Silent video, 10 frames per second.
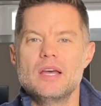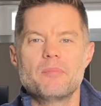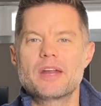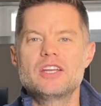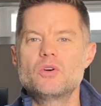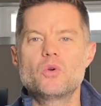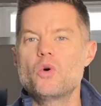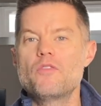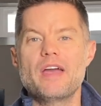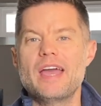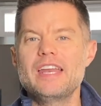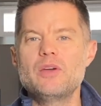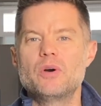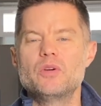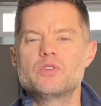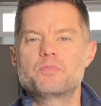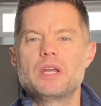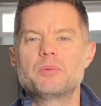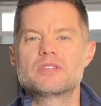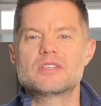but I don't know of anyone who's been
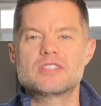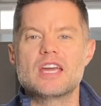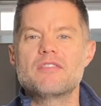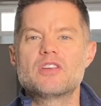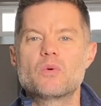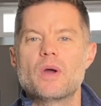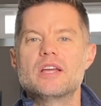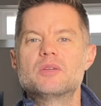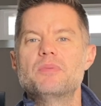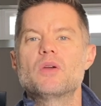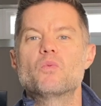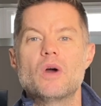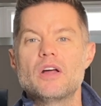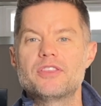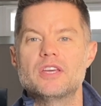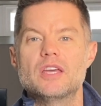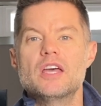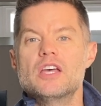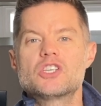able to save their way to being wealthy.